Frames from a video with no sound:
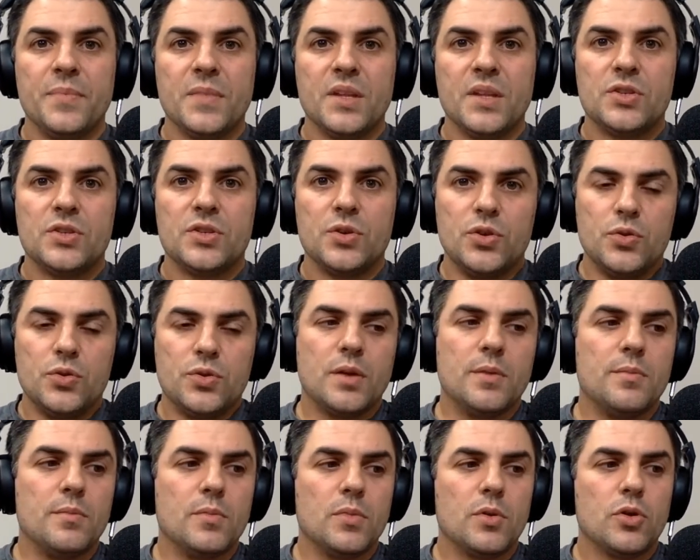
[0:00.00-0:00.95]
so you
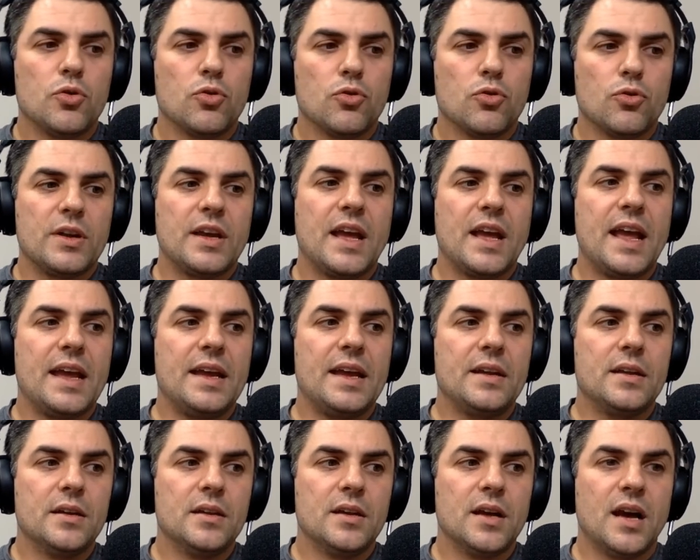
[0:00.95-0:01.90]
can create
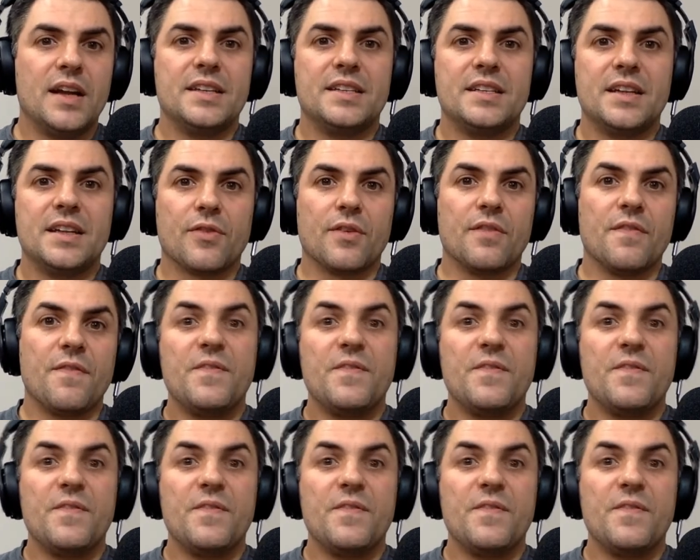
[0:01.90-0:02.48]
a different